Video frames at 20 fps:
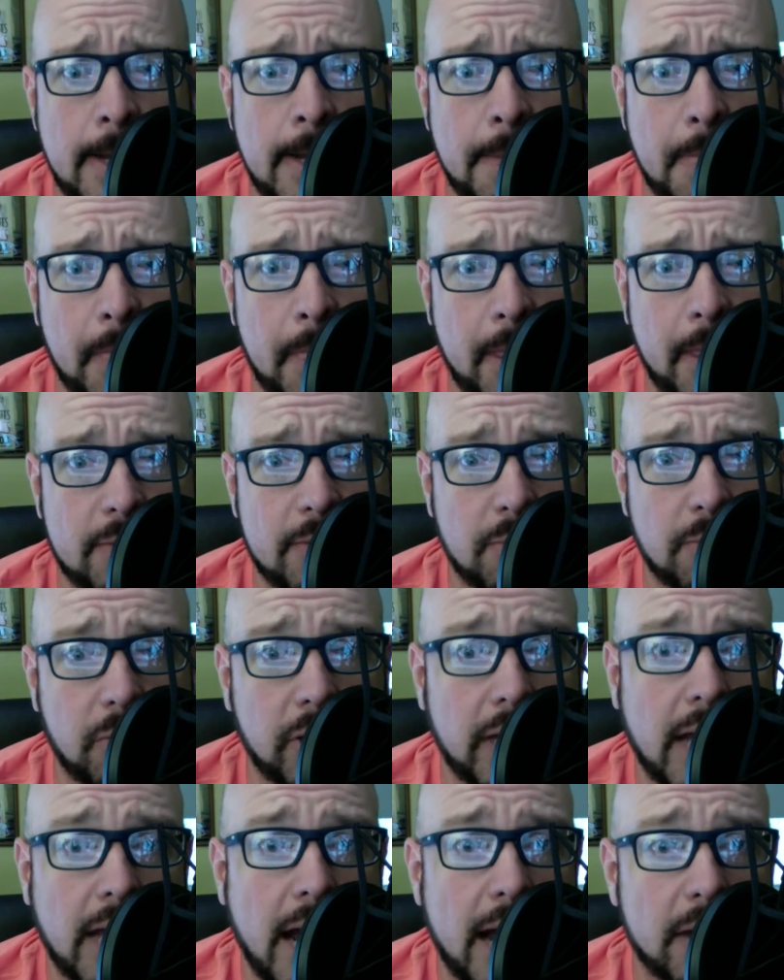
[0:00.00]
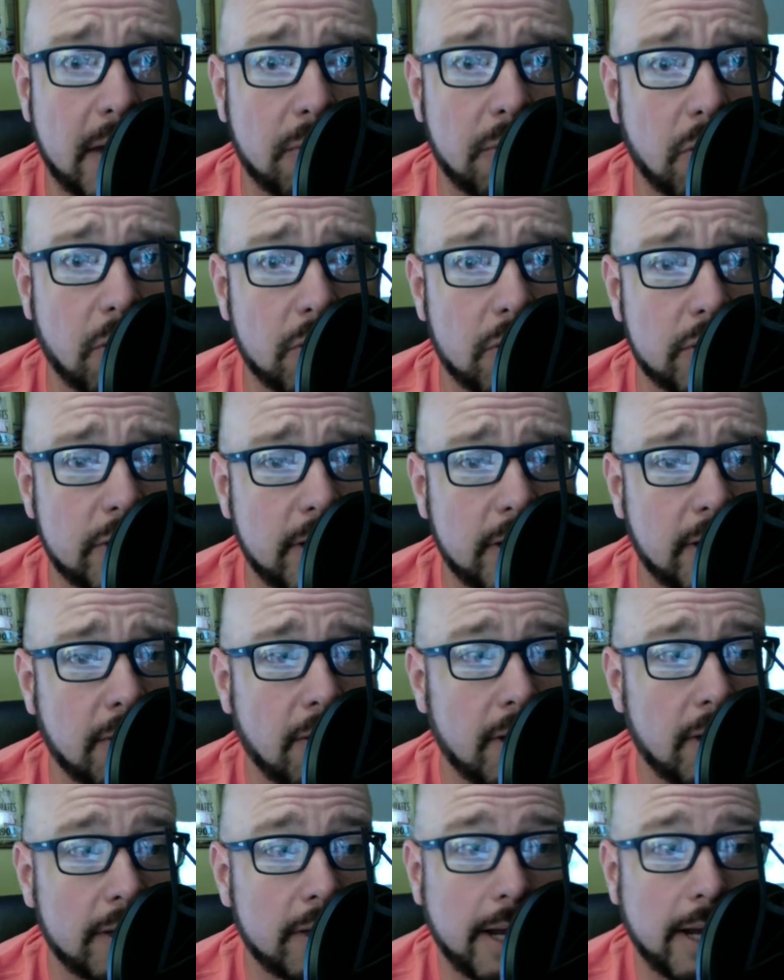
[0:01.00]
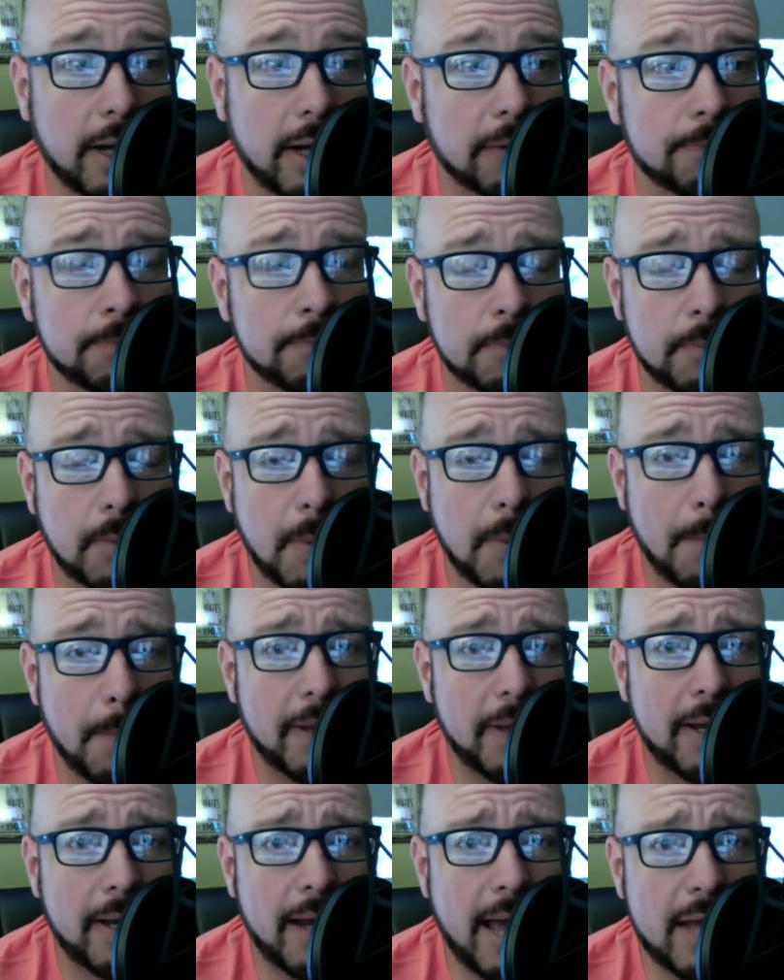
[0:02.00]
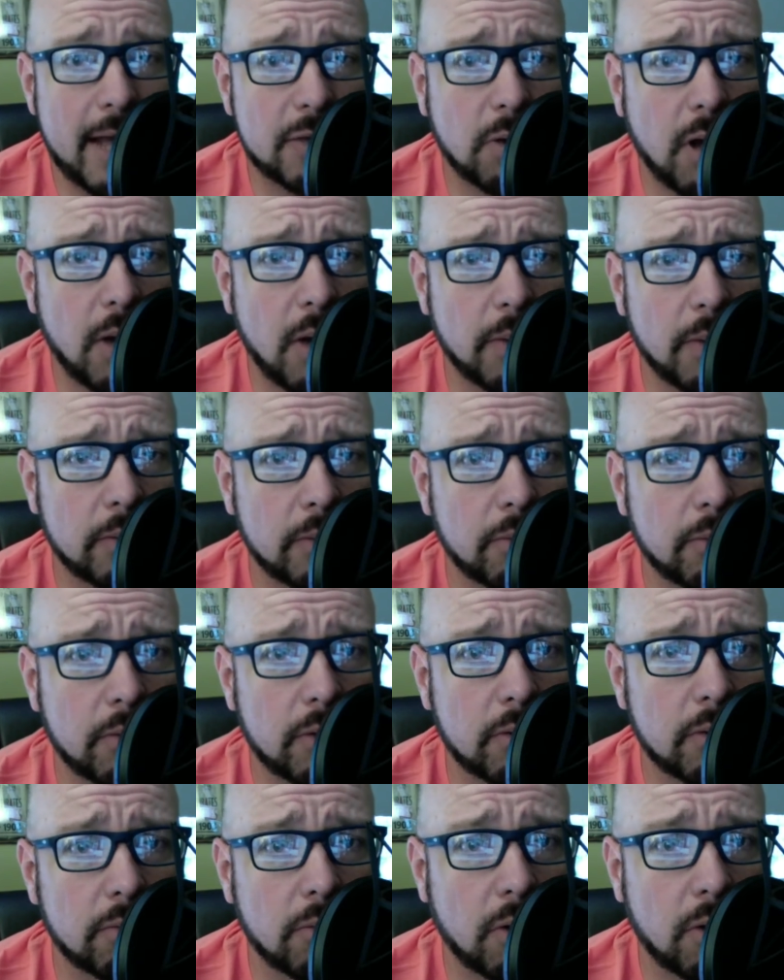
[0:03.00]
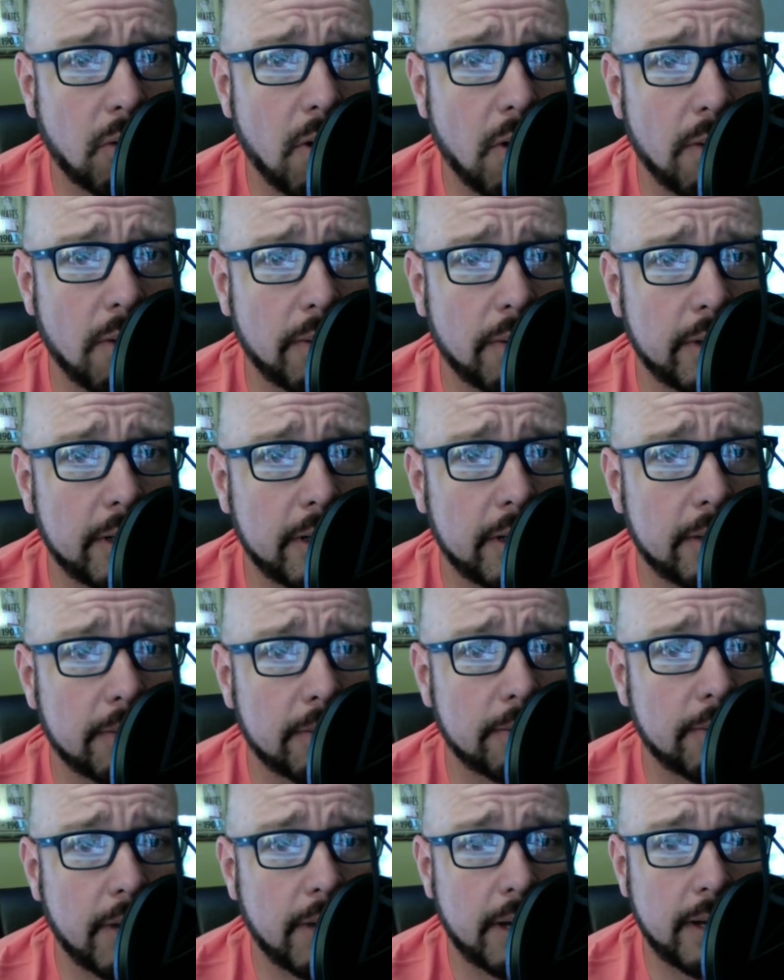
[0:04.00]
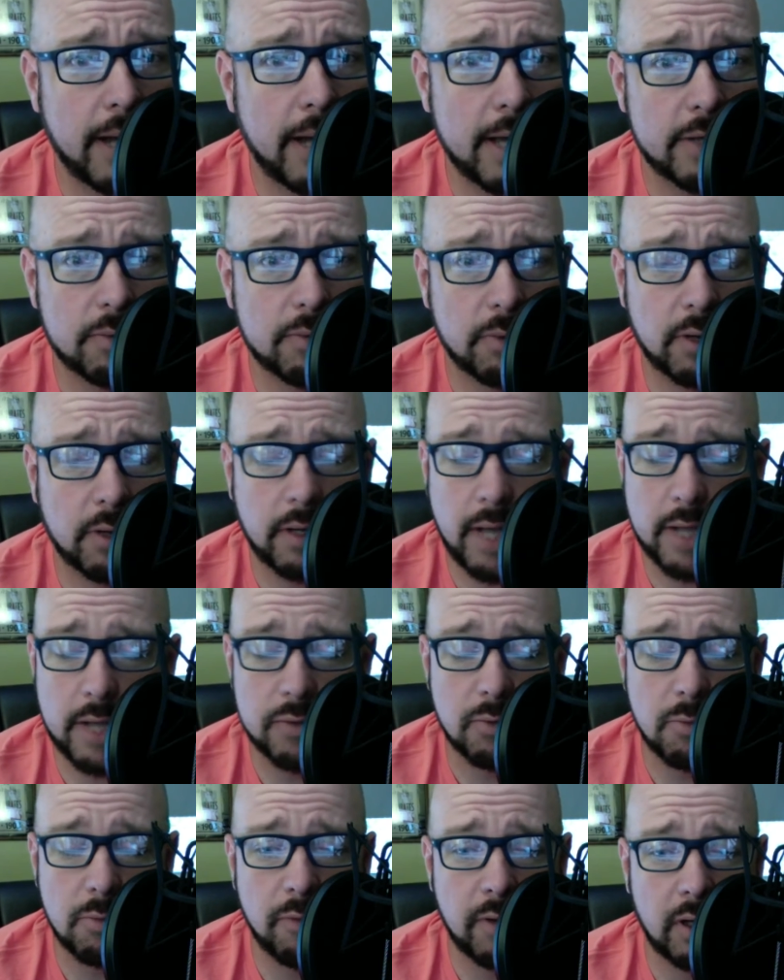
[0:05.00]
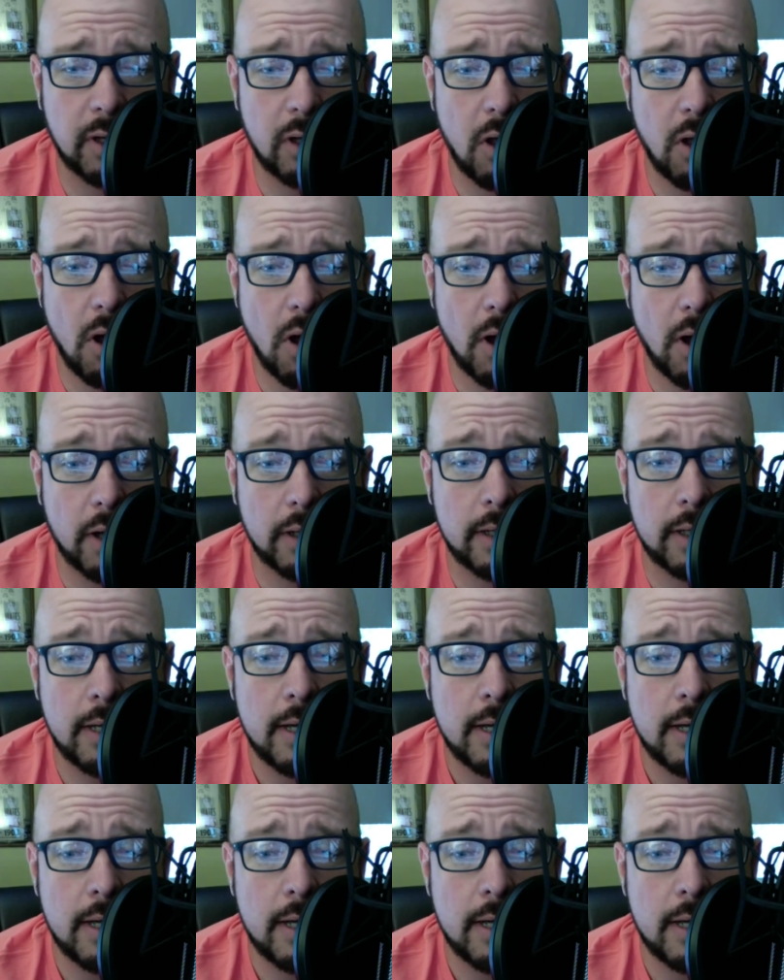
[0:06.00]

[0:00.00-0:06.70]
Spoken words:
left some really kind words that are on there. But as we're going, we're growing, right? As we're moving along,